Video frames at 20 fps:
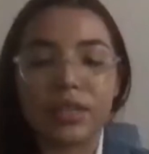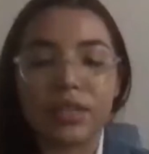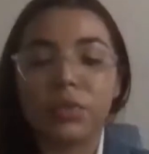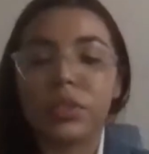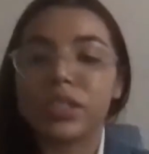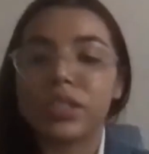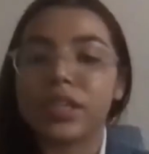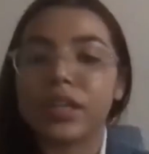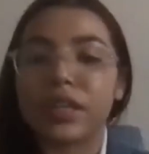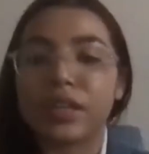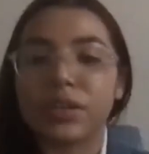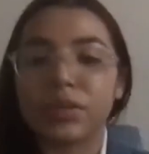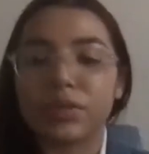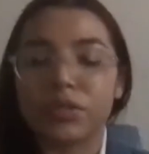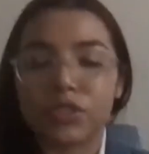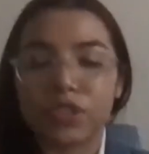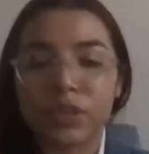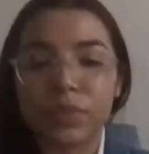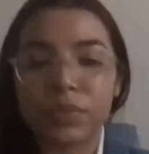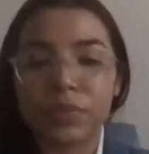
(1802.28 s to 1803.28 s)
we took a
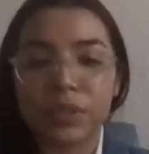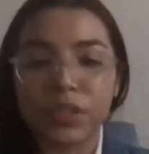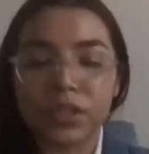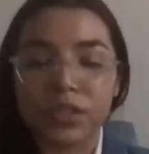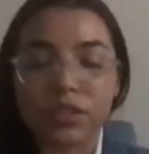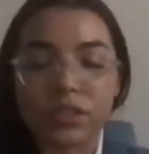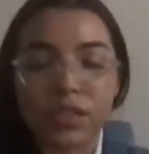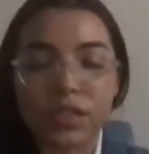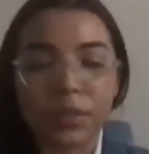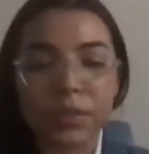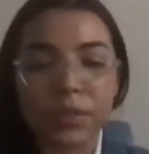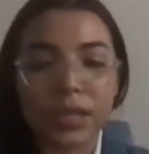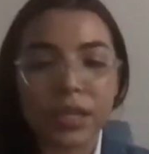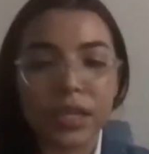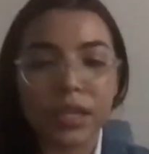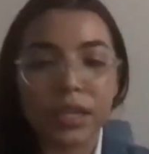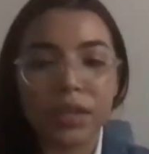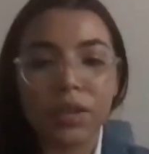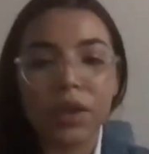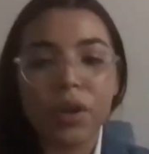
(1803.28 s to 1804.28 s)
trip to
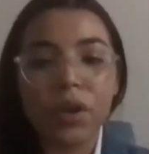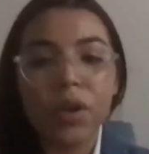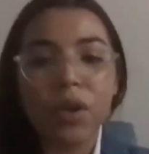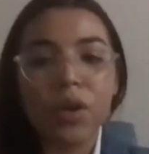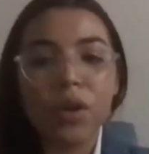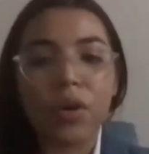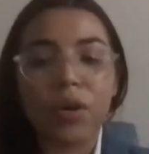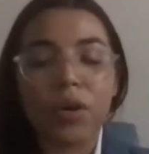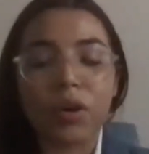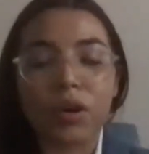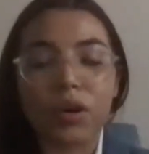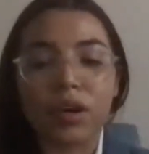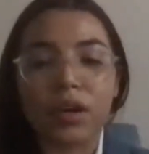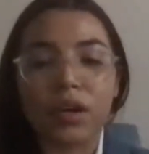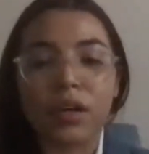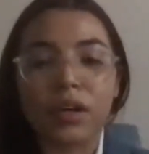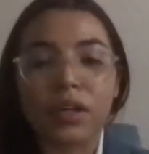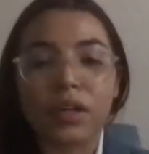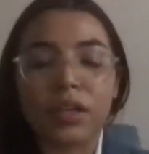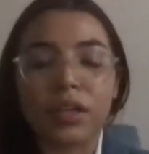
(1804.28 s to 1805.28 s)
Yosemite,
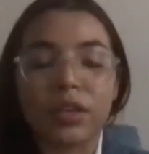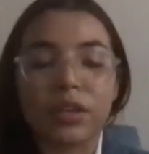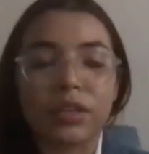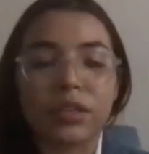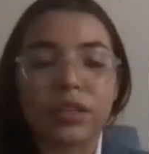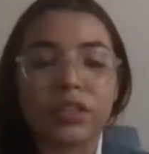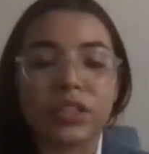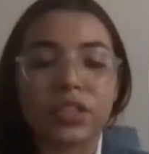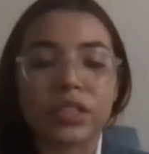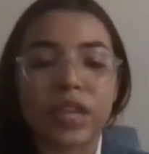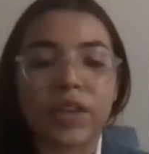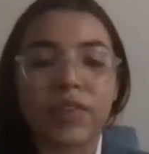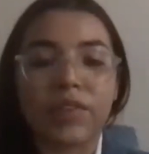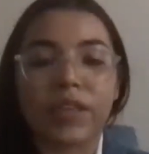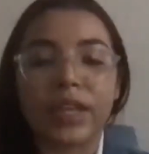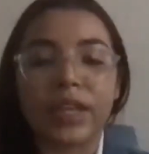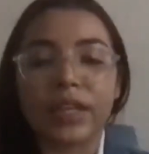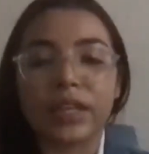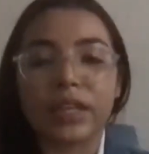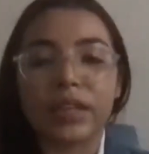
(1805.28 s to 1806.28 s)
or they'd just have
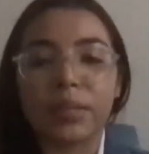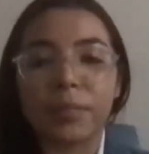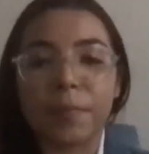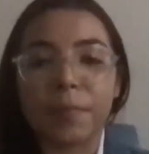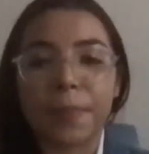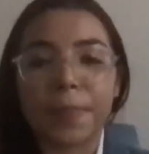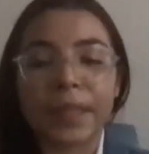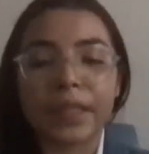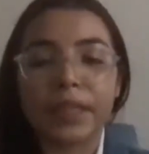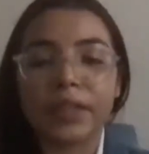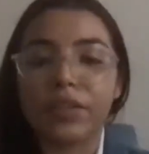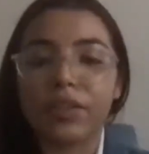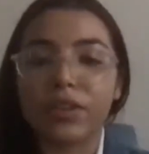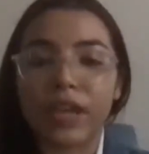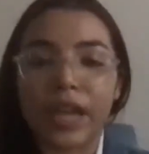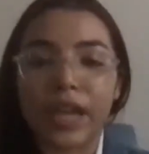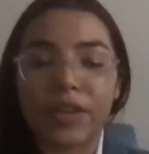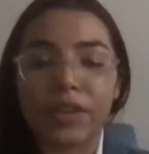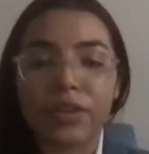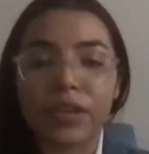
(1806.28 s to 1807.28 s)
like a little
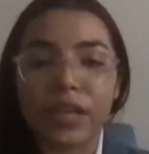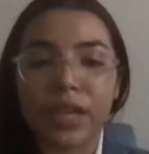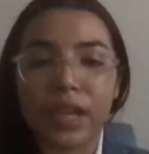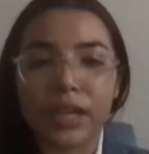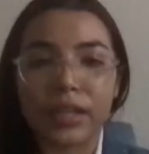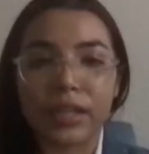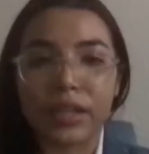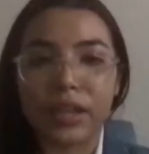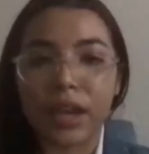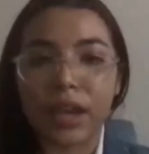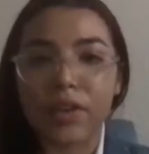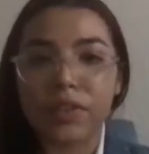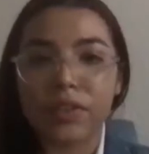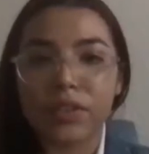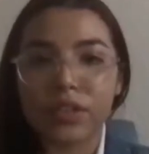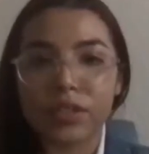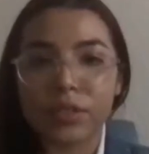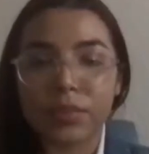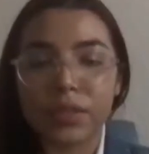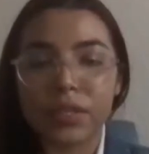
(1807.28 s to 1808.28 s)
gathering at their house or
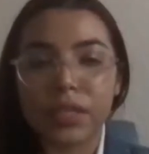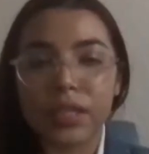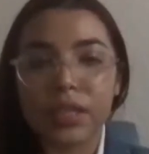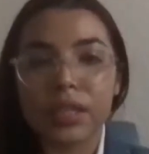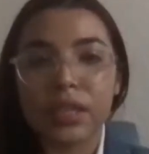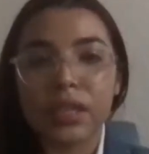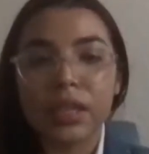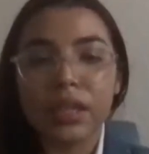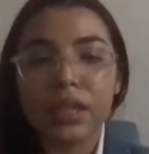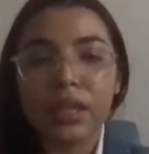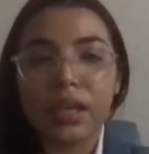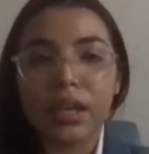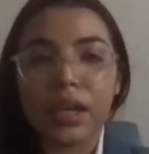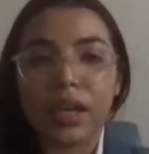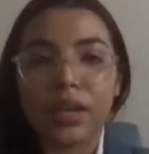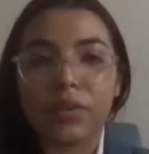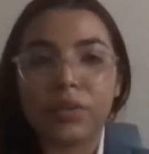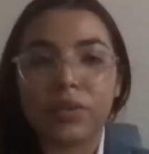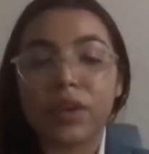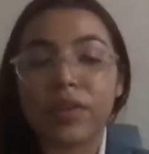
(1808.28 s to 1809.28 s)
something,
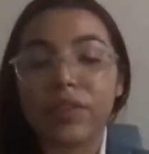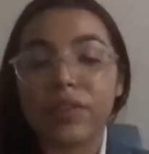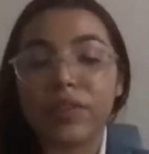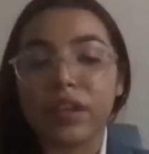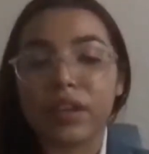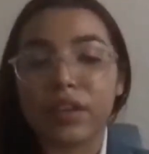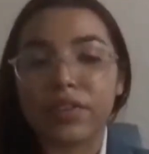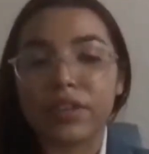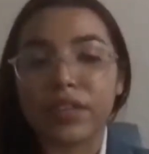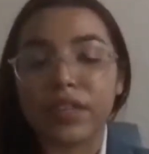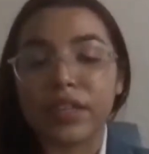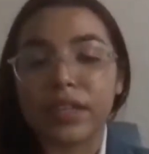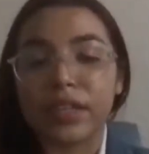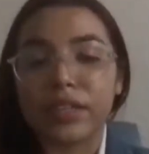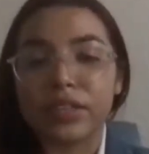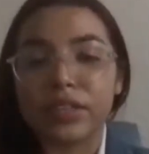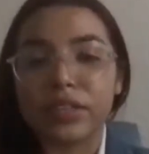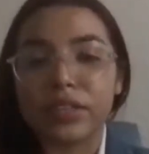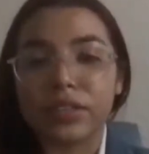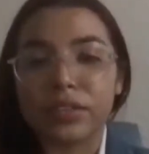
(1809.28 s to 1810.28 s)
and we'll have a lot of fun there.
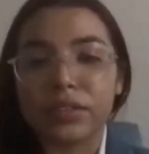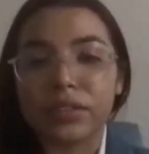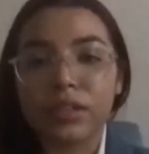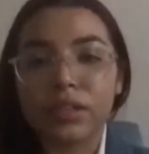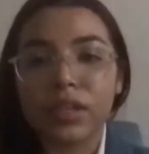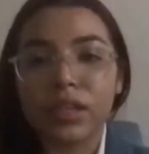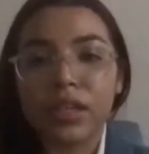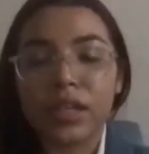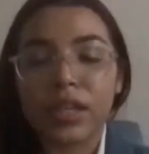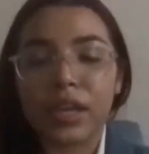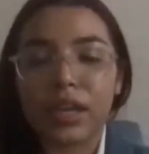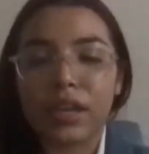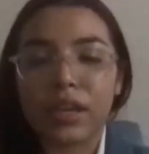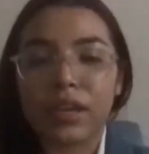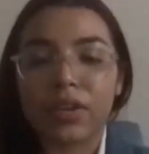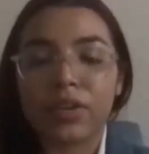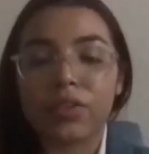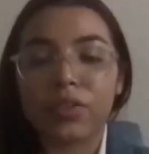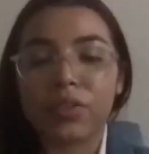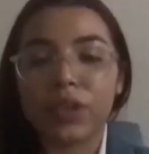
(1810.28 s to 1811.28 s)
So yeah,
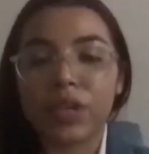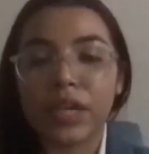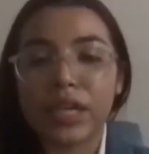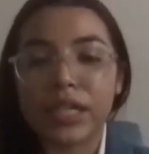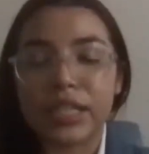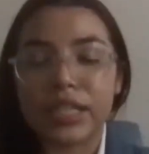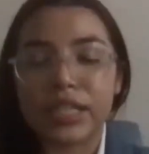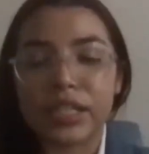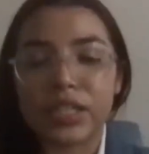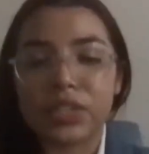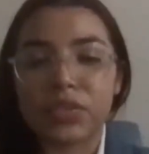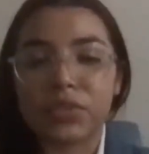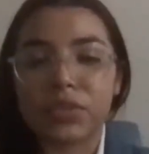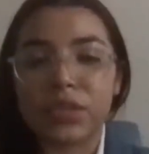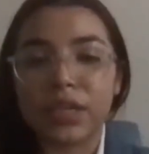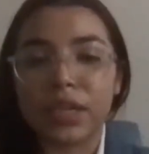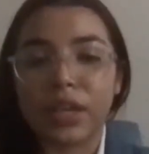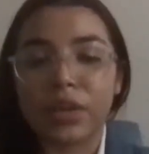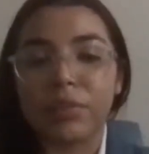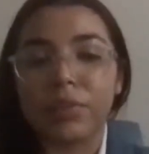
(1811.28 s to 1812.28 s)
an organization really
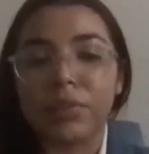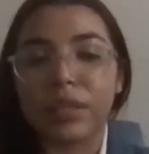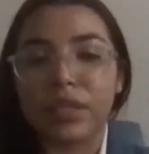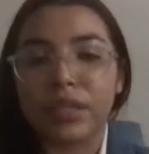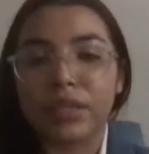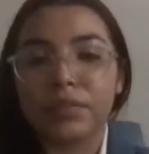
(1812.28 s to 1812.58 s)
helped me.